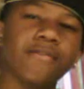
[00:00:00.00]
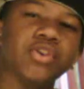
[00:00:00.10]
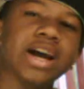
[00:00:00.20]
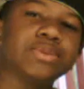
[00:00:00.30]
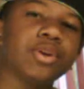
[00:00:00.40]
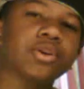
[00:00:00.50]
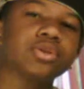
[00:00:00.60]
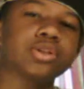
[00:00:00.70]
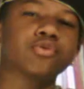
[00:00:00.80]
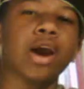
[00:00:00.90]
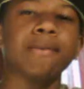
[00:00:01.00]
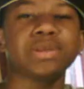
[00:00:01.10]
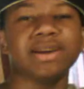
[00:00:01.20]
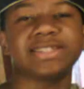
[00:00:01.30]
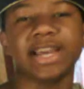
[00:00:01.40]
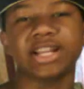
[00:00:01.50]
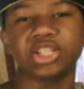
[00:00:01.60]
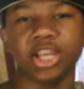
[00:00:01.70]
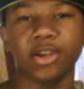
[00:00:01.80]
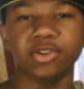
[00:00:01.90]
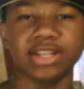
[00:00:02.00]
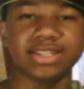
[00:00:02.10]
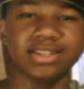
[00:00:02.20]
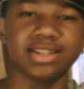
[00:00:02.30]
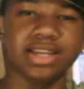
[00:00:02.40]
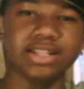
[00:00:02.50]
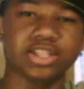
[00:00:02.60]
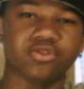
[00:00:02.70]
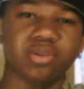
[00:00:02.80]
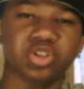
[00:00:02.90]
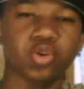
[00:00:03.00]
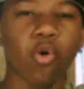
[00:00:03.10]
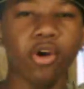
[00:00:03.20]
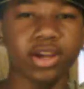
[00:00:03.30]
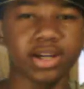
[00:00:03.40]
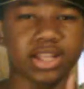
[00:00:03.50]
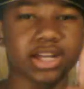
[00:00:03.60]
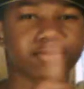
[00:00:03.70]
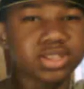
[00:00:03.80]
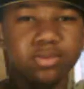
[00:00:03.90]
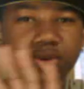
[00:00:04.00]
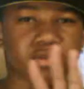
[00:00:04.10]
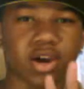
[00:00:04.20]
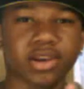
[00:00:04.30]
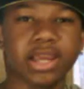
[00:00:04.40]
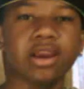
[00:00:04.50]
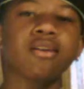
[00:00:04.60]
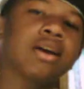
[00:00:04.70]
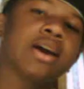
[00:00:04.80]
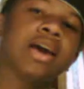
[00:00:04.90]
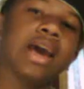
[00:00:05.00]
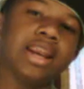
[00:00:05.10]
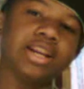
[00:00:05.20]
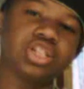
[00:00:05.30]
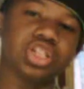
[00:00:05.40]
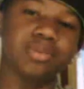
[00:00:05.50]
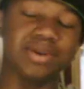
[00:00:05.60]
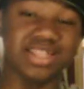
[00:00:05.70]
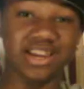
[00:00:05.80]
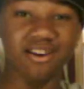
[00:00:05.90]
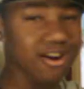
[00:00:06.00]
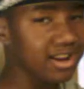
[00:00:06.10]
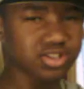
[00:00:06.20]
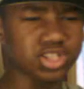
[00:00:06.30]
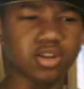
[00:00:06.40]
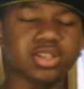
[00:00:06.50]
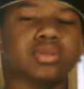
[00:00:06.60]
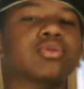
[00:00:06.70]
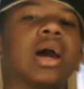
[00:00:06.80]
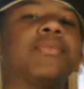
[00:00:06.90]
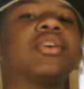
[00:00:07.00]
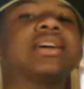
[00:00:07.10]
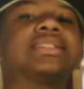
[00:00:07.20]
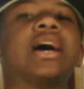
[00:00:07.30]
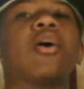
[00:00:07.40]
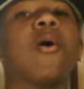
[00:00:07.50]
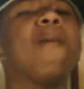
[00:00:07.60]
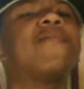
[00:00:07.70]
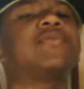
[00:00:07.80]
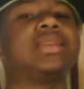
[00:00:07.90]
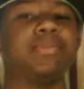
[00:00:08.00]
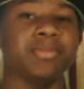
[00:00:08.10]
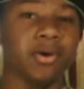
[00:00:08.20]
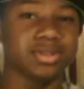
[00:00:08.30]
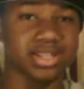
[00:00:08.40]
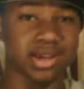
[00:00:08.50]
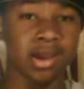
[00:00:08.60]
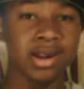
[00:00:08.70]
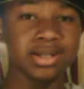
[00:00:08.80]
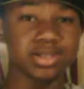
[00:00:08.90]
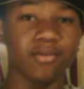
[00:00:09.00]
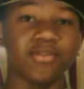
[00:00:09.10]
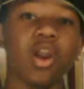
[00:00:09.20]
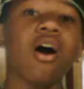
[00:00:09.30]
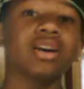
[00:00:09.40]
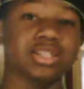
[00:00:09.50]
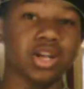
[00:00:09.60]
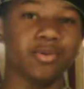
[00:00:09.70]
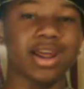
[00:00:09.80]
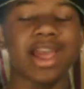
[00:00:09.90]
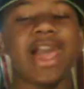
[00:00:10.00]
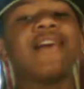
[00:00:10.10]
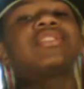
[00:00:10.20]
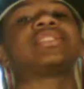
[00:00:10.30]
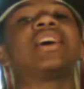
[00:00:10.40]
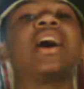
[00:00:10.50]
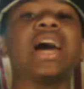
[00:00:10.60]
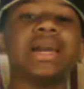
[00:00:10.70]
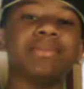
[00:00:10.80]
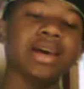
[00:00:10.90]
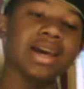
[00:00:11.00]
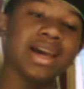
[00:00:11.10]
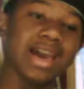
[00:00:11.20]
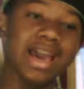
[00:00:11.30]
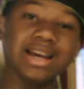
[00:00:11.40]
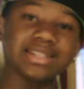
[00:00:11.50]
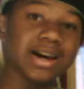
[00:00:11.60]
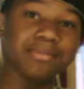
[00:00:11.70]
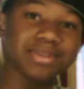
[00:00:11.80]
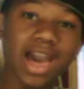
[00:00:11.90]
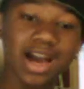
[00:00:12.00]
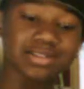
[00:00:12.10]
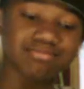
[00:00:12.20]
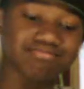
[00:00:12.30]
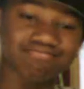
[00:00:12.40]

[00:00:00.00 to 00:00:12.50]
So if you guys wanna go subscribe to my second channel, it's in the link description, or you can click somewhere around here, and it should be there. And just go subscribe there, because I'll hopefully be posting some vlogs there when I have the time. And um, yeah.